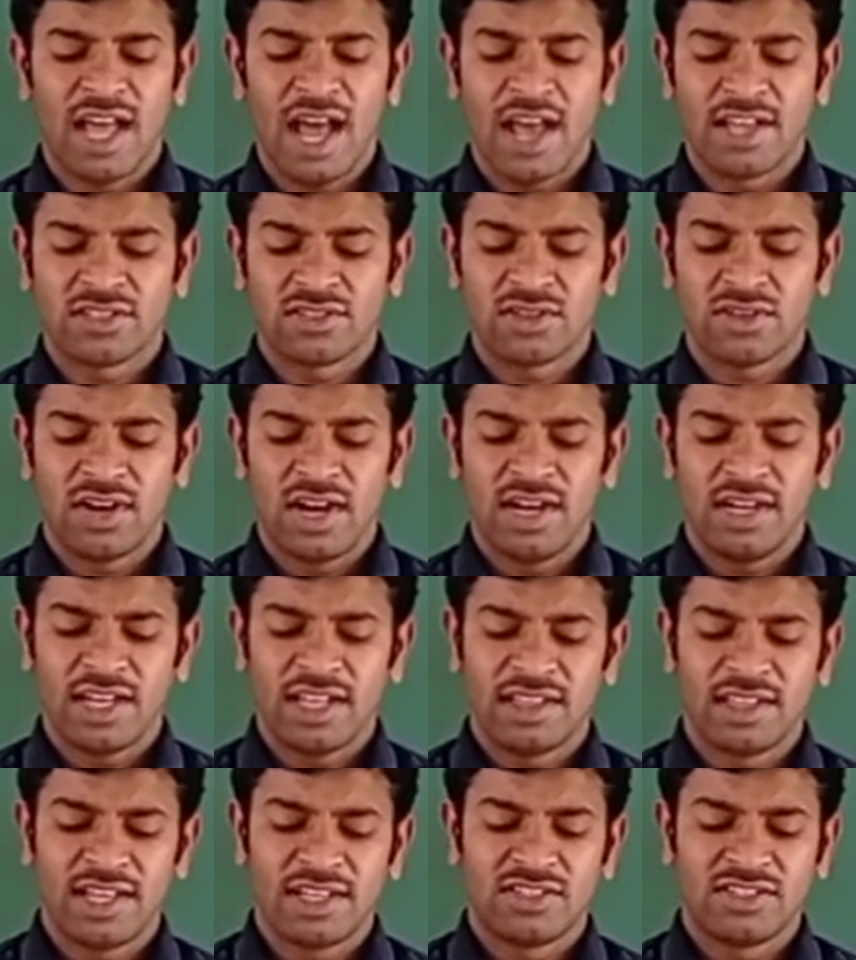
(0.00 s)
the astronaut
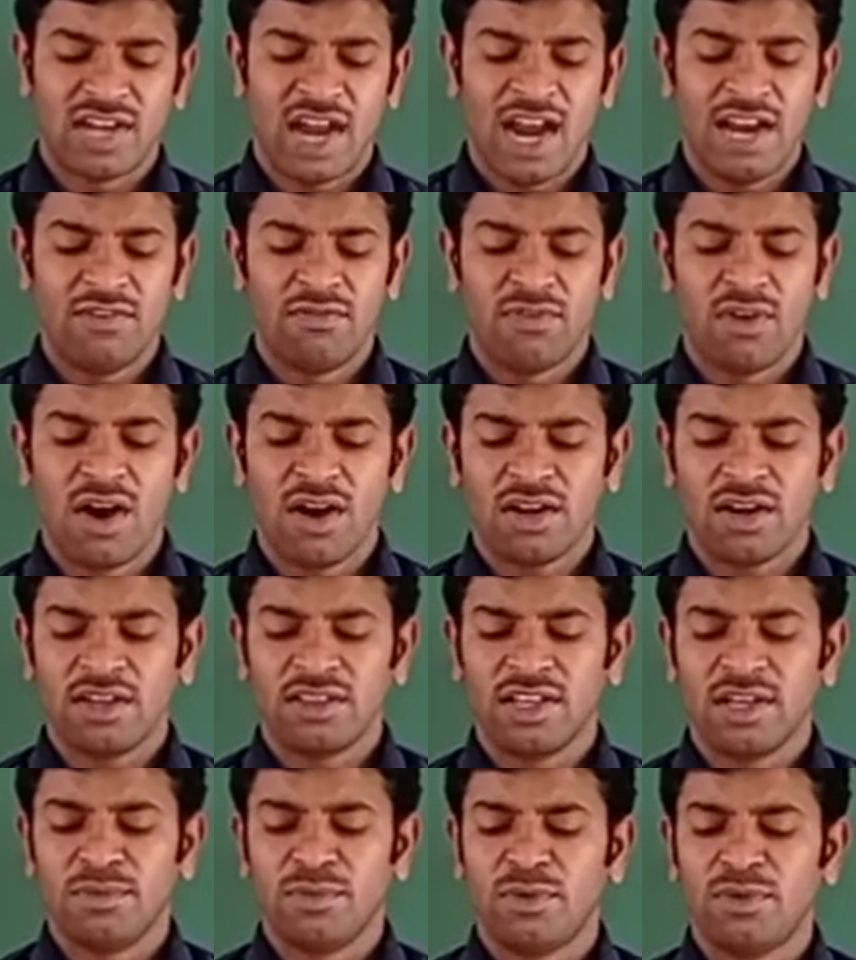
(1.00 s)
and the child walk
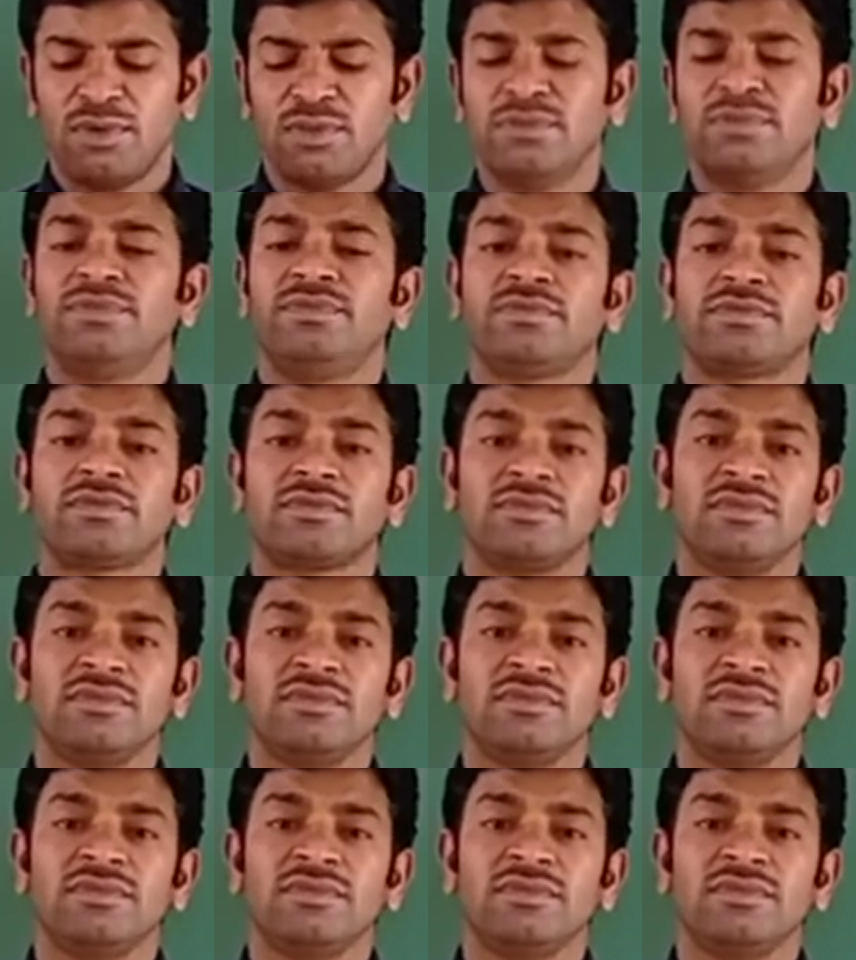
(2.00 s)
on the moon?